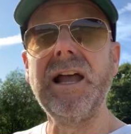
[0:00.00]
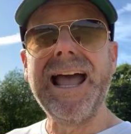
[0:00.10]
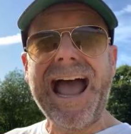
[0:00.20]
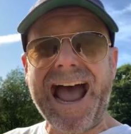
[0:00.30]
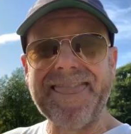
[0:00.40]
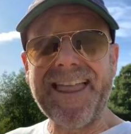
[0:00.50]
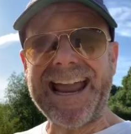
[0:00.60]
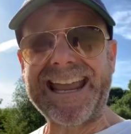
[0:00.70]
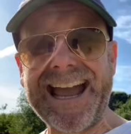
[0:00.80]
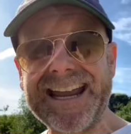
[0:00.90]
And that
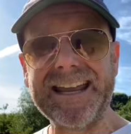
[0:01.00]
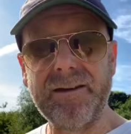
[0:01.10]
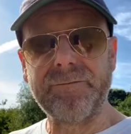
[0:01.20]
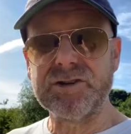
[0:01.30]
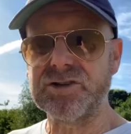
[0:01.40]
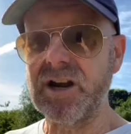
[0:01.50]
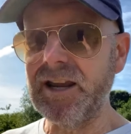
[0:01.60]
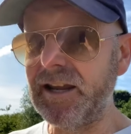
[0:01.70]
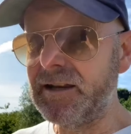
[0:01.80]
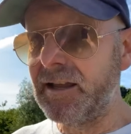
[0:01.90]
can get
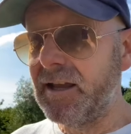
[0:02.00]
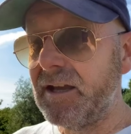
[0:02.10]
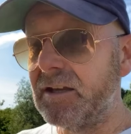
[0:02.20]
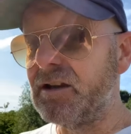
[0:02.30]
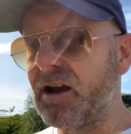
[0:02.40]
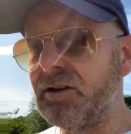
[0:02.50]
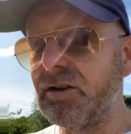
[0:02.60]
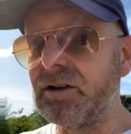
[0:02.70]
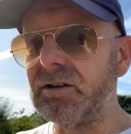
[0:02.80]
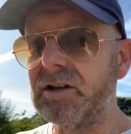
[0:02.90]
frustrating you know, you
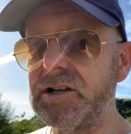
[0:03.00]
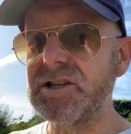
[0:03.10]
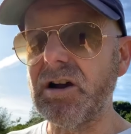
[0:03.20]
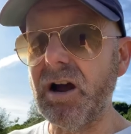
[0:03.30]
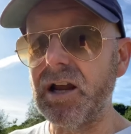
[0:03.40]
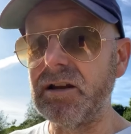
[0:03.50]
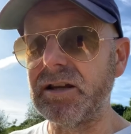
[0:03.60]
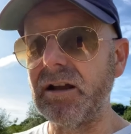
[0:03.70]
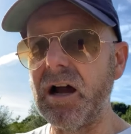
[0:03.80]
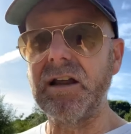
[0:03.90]
can look at a site and you
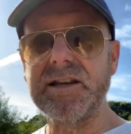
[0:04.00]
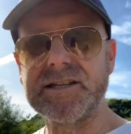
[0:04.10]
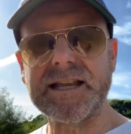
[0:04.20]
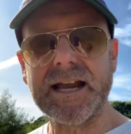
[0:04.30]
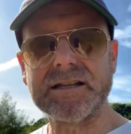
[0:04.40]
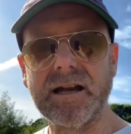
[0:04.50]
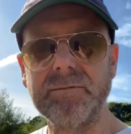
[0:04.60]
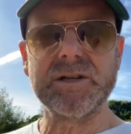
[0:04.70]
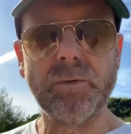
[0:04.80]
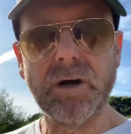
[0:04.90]
think, ah, oh, this stacks up,
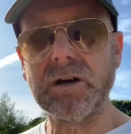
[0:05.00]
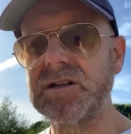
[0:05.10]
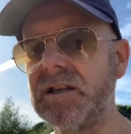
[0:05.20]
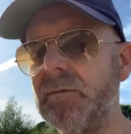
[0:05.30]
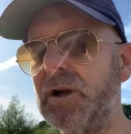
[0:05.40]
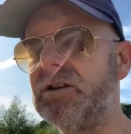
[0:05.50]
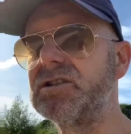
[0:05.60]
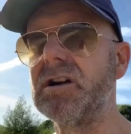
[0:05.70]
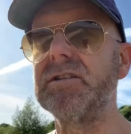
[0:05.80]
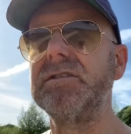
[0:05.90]
this works. And then when you
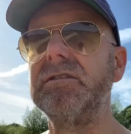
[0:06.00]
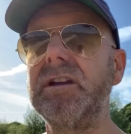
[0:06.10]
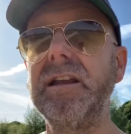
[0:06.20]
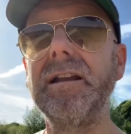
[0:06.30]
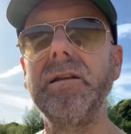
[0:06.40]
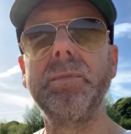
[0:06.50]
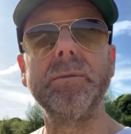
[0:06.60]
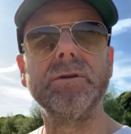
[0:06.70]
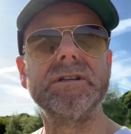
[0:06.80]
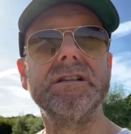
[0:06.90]
start to look at it in a little bit
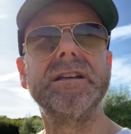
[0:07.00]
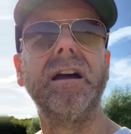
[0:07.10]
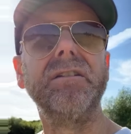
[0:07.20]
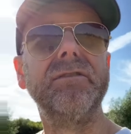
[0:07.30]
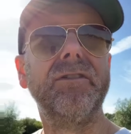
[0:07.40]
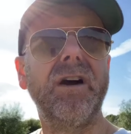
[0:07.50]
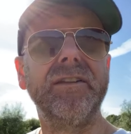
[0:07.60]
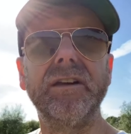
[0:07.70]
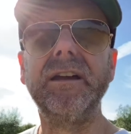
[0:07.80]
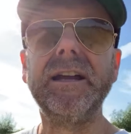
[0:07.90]
more detail, you find
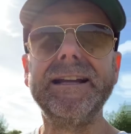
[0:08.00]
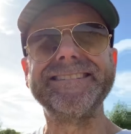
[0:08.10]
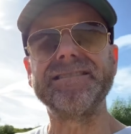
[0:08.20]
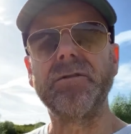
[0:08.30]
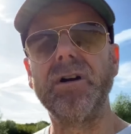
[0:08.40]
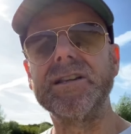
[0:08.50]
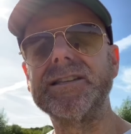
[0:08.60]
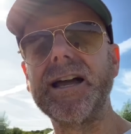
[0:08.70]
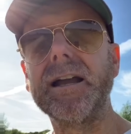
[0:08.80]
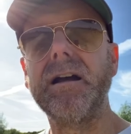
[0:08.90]
that it doesn't quite
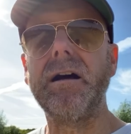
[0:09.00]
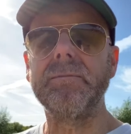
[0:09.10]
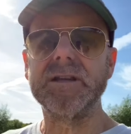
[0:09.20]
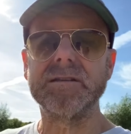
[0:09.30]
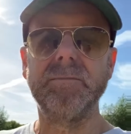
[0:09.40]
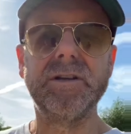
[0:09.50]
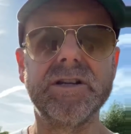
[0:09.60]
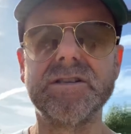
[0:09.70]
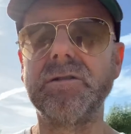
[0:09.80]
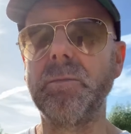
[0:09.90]
stack up. There's some
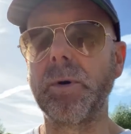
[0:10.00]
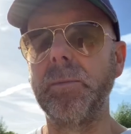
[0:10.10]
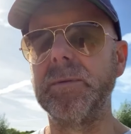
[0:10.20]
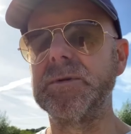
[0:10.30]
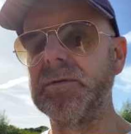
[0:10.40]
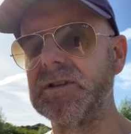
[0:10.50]
logistical problems with the